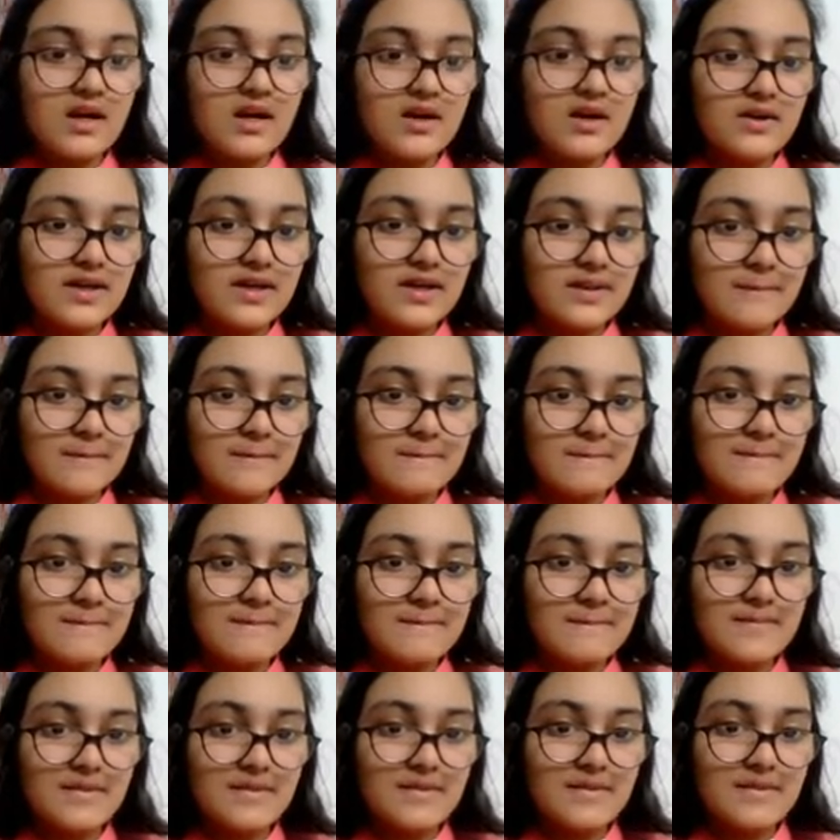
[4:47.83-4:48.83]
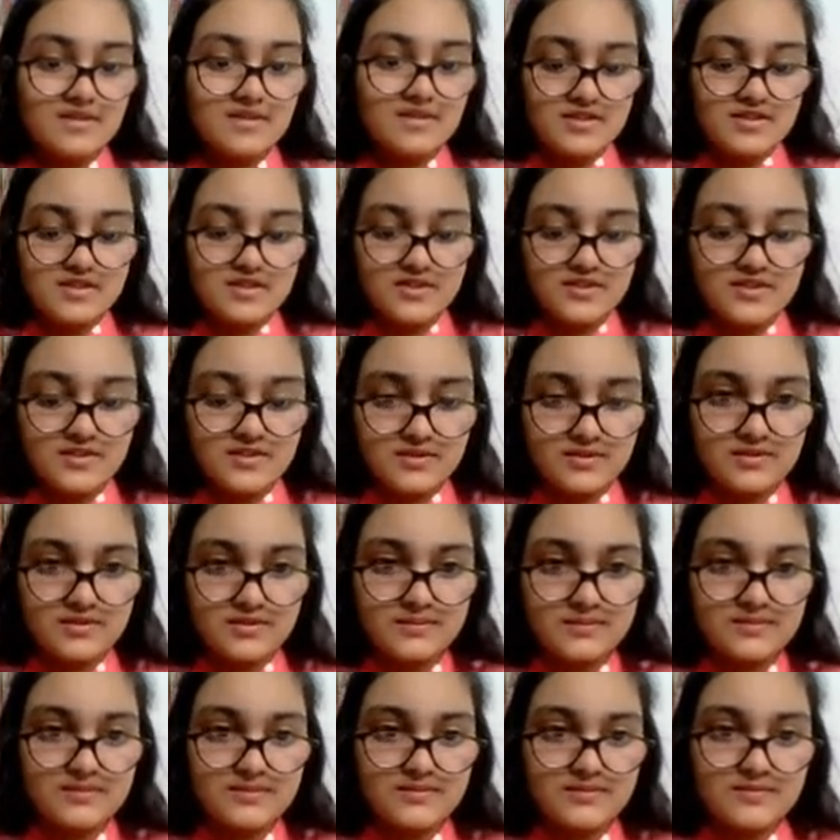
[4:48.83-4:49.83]
Okay. So
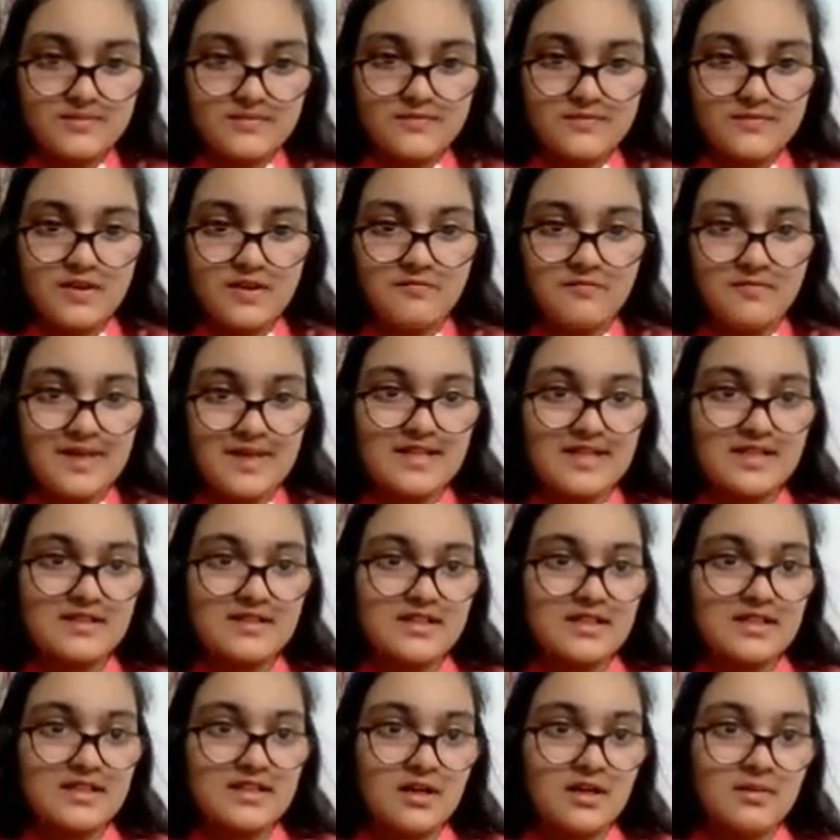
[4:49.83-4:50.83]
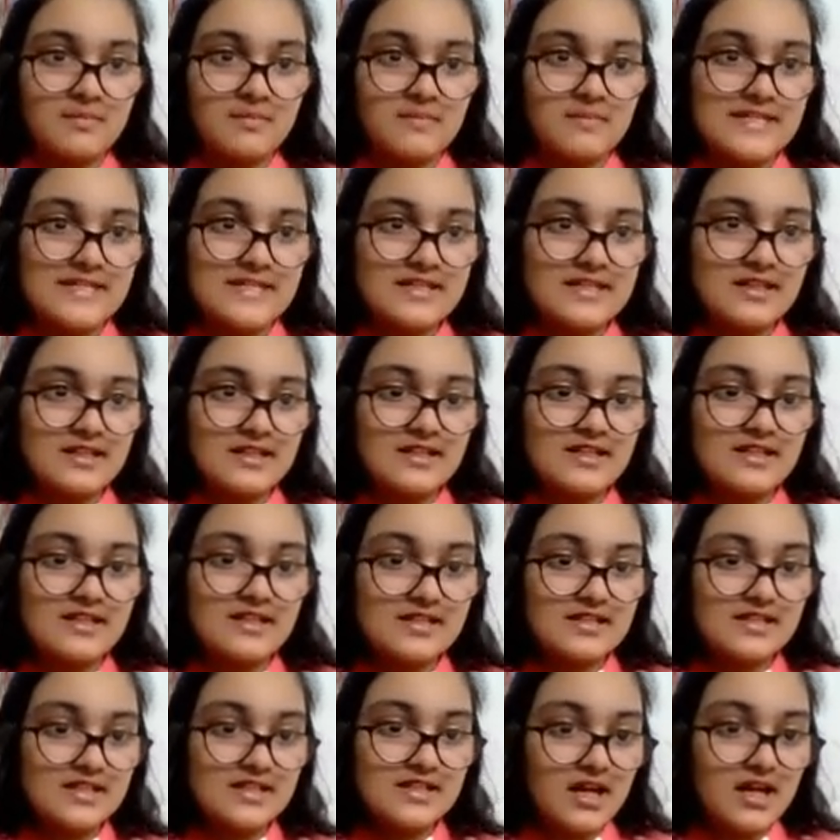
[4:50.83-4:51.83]
if we pasted
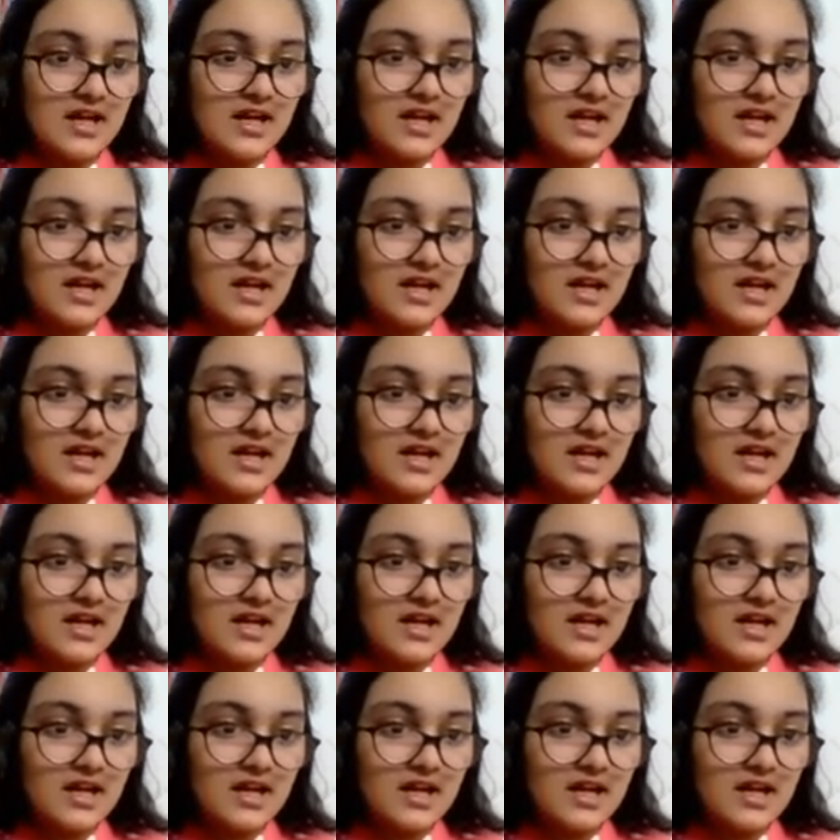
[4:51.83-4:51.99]
this,